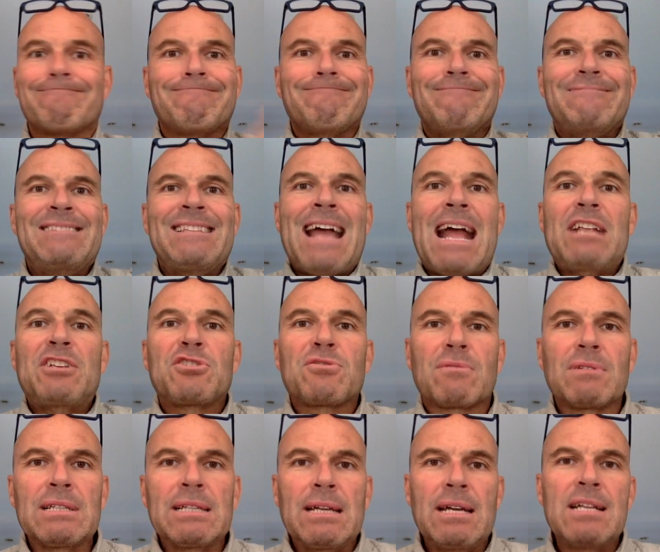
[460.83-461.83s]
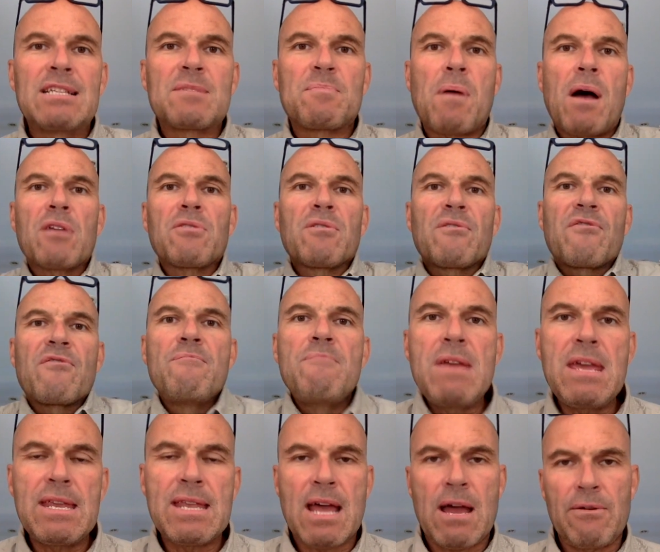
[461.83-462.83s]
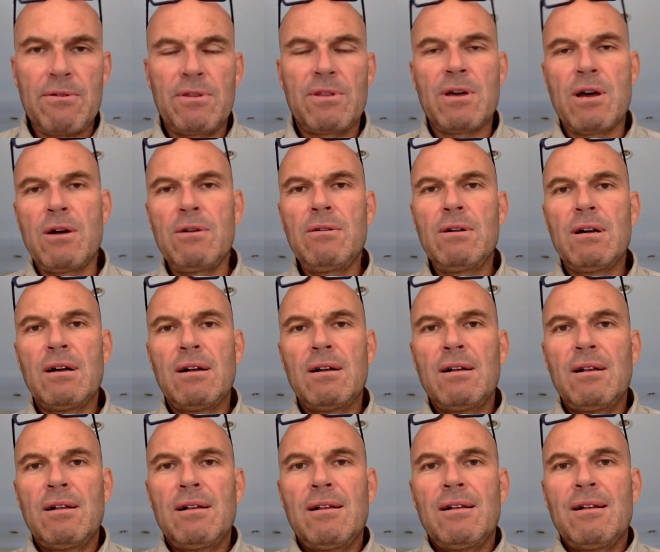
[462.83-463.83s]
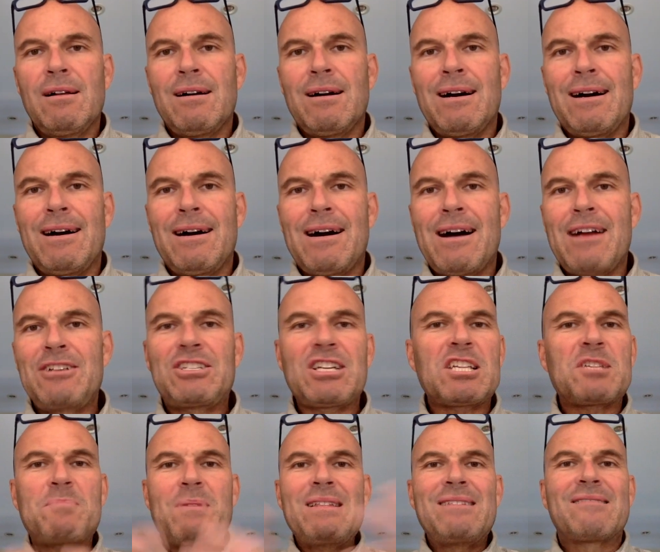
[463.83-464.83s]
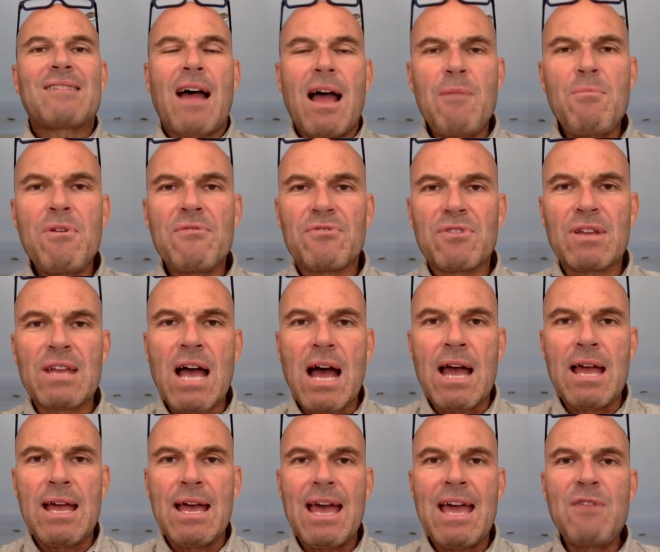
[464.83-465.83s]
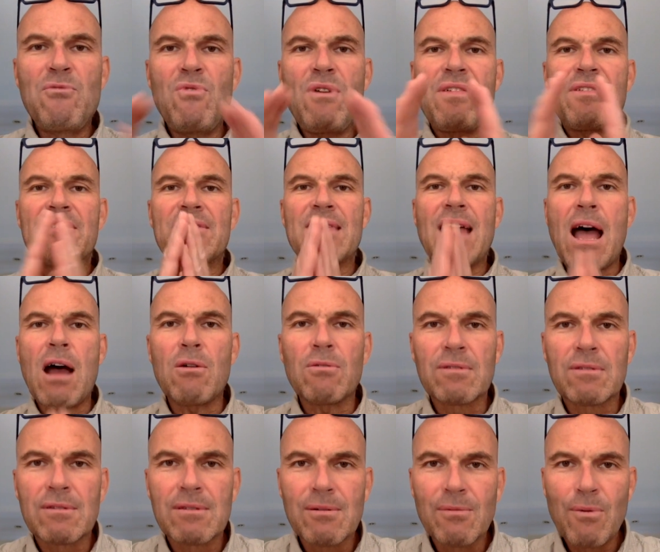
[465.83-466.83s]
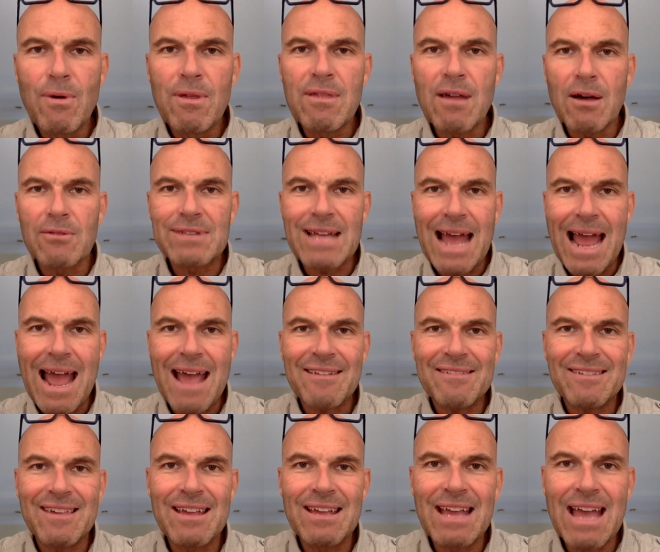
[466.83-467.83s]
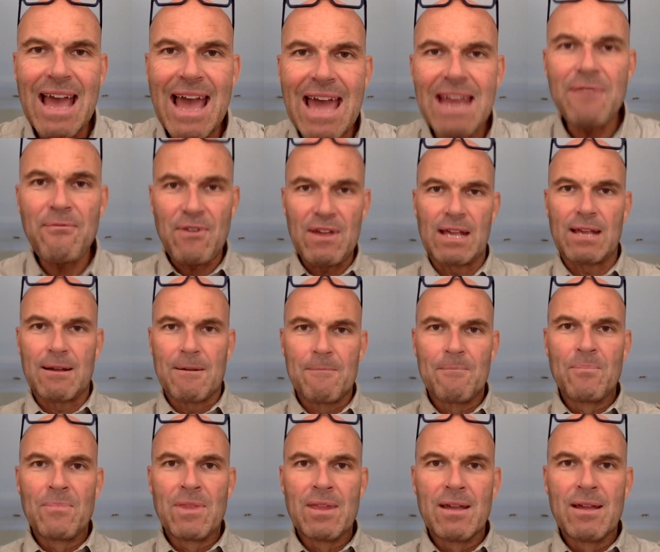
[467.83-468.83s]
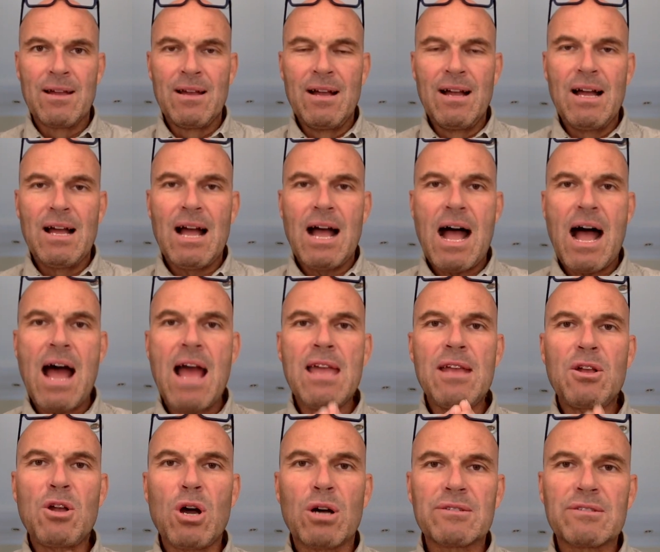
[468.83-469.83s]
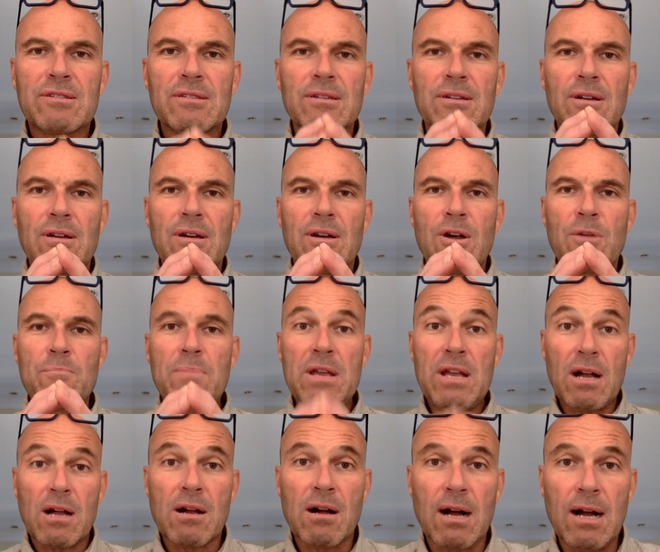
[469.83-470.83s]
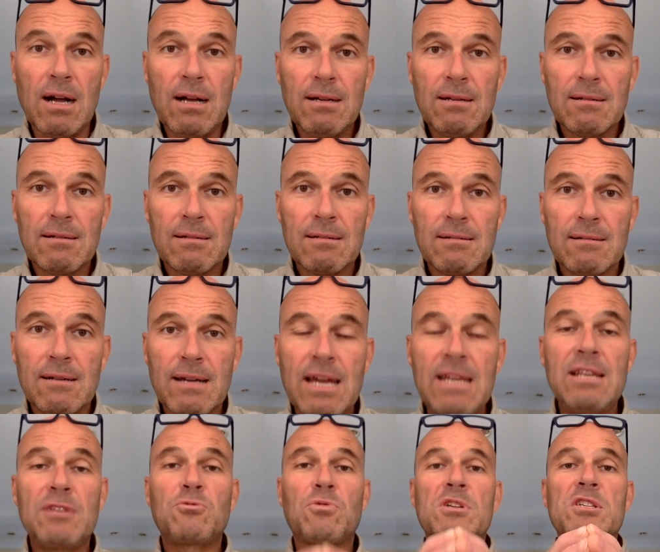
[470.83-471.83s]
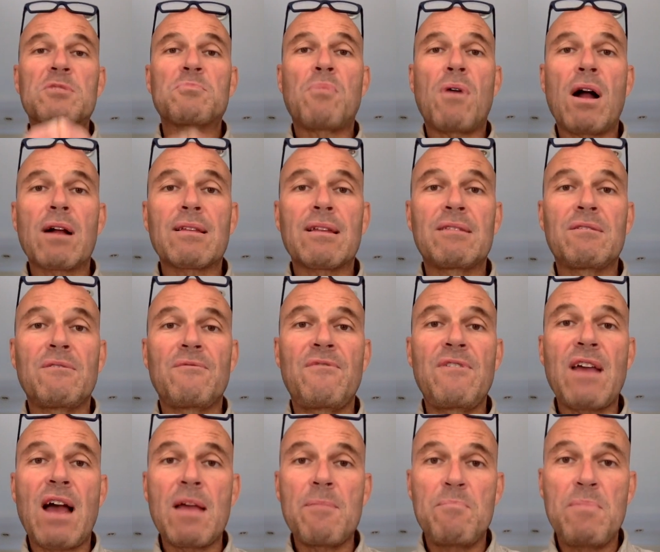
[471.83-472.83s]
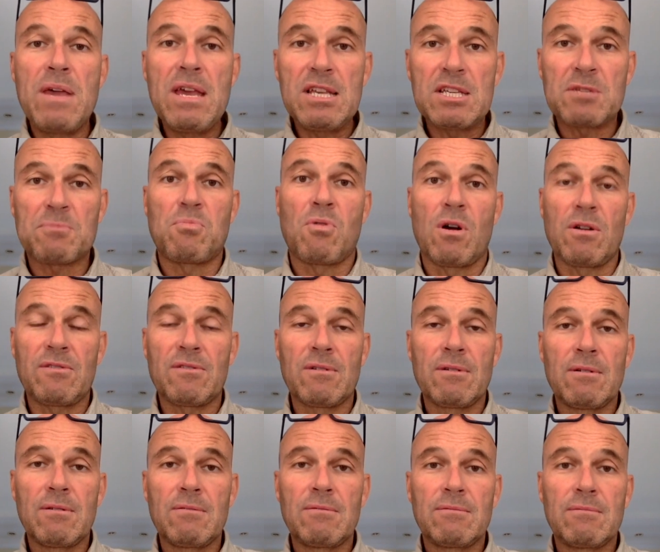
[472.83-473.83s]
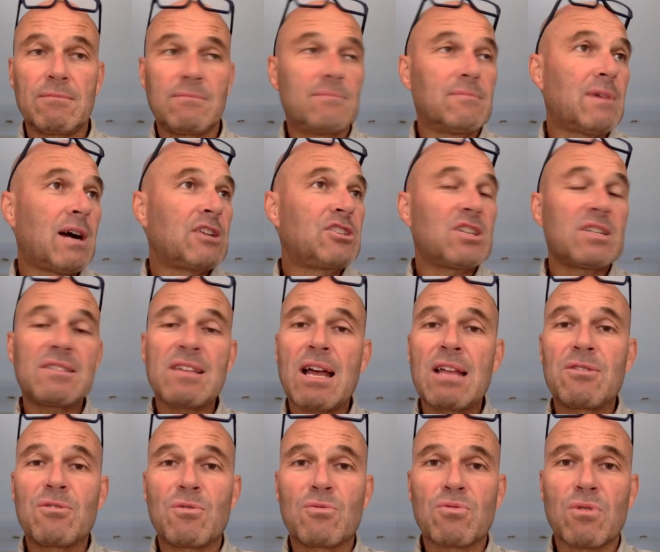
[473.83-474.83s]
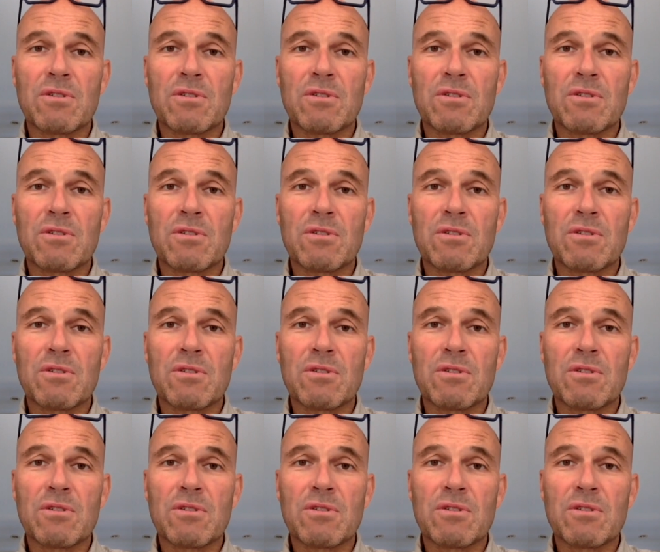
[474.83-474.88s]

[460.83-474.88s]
naturally, it's part of me now, you know. I just spent time with the guy, and without asking anything, I got a bigger car, and it was parked at the VIP spot. I just had to